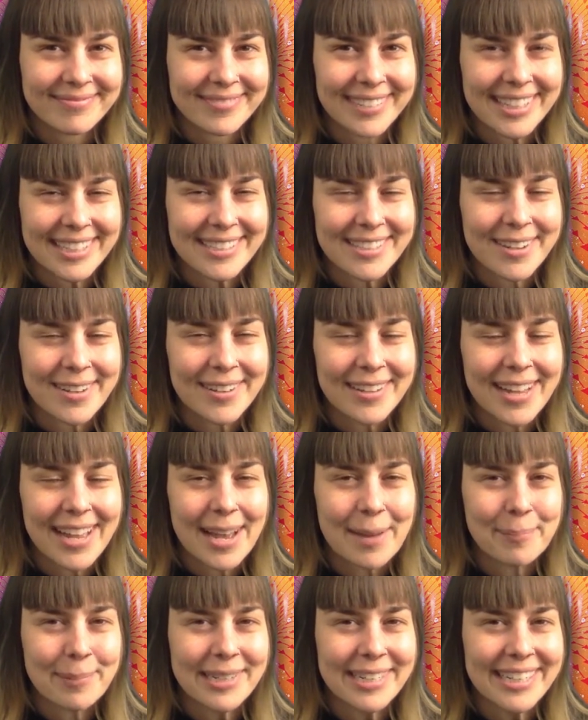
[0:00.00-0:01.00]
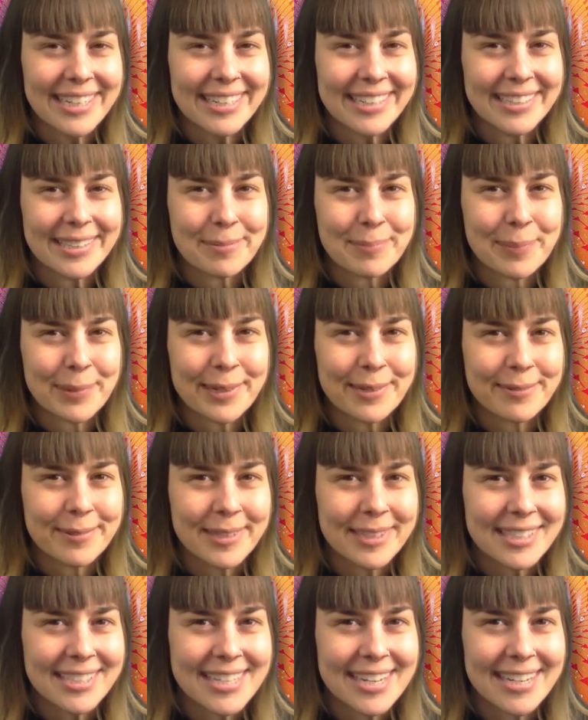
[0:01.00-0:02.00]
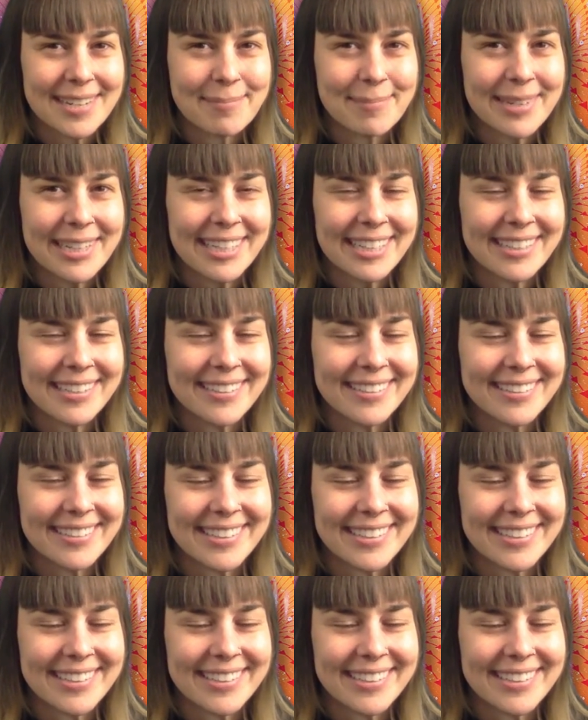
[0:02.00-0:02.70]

It's all happening in perfect timing.